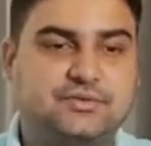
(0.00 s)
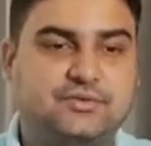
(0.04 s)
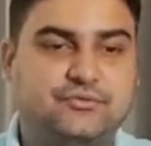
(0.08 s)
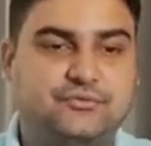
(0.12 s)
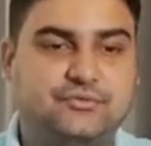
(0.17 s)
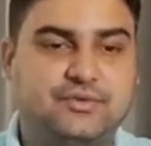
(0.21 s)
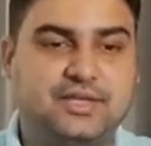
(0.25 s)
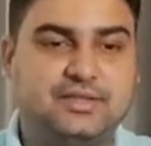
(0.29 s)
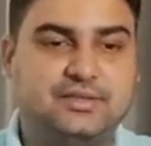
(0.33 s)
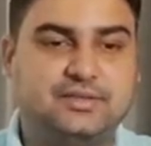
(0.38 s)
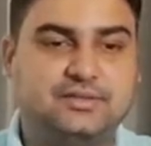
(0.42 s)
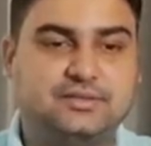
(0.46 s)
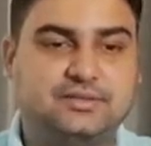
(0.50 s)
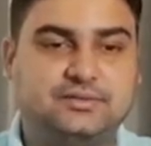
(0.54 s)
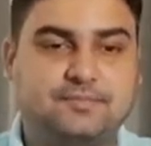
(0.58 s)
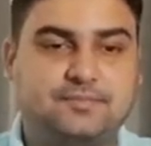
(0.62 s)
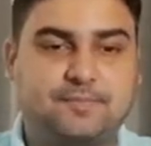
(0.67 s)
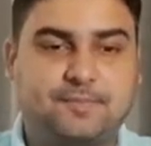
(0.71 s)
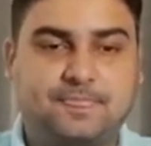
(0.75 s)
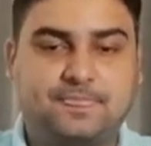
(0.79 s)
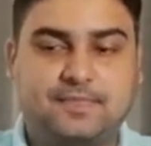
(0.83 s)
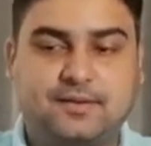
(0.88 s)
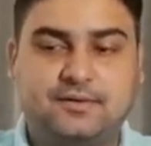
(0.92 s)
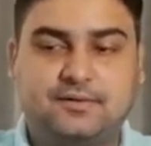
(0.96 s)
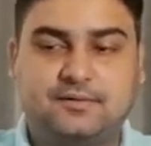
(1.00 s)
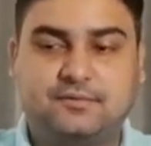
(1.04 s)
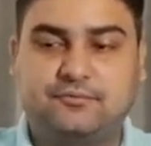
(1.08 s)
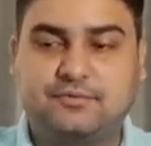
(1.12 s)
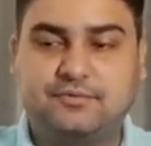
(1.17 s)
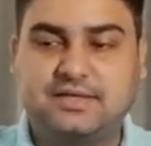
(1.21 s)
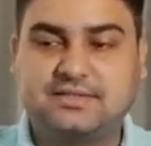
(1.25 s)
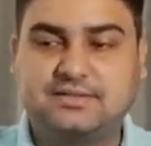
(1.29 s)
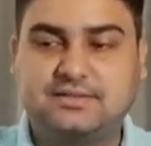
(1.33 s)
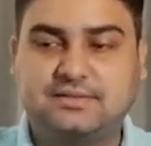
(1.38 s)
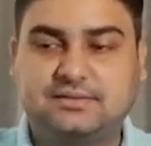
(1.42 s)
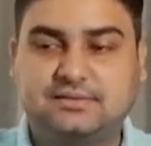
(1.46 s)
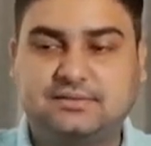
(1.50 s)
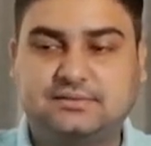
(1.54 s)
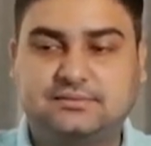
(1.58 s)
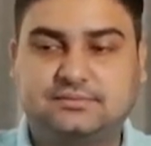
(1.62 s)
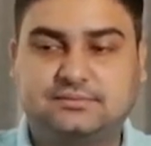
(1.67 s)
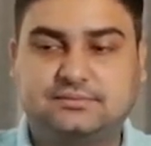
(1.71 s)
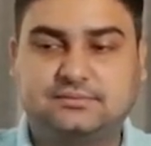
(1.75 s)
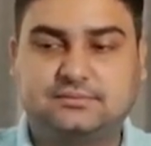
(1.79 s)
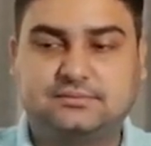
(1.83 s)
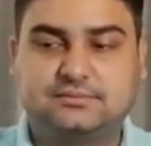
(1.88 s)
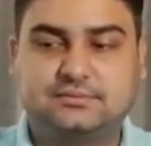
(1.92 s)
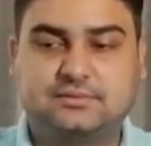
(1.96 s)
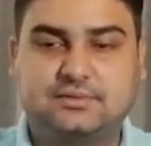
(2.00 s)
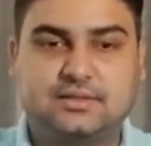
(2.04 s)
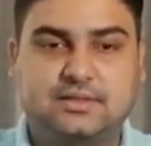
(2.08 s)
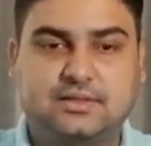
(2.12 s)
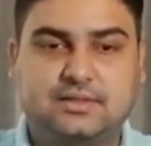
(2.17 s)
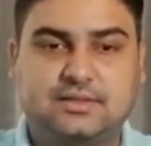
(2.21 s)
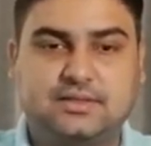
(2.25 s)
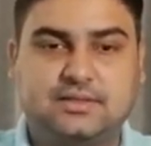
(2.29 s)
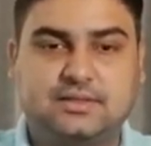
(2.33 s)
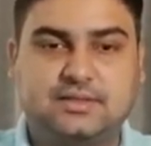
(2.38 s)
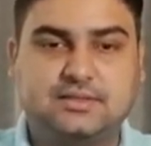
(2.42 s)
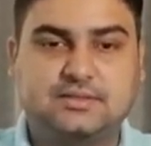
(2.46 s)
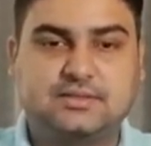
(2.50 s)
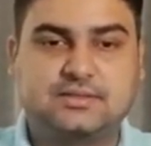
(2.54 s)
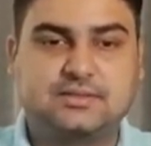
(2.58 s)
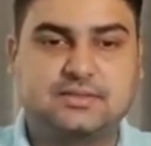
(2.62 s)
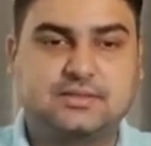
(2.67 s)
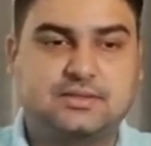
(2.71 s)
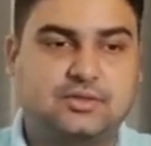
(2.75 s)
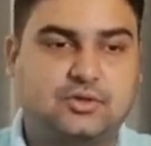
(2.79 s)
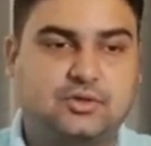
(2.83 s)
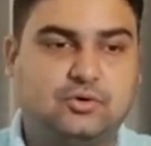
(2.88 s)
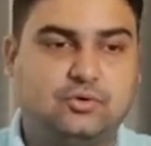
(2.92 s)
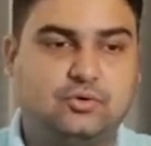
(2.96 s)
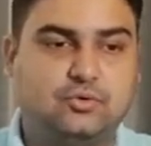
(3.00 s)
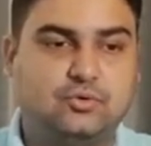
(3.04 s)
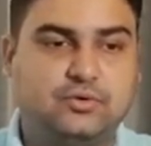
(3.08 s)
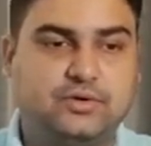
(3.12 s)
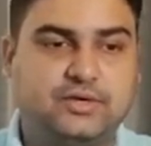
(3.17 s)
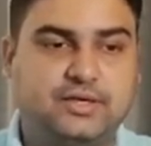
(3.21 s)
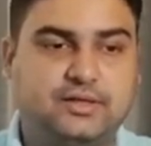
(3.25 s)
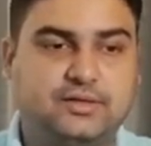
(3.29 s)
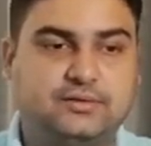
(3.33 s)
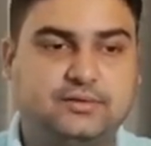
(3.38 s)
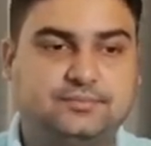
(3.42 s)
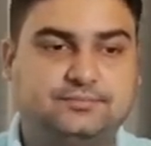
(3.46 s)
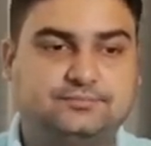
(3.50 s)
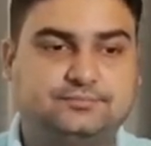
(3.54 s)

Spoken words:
When the vessel is loaded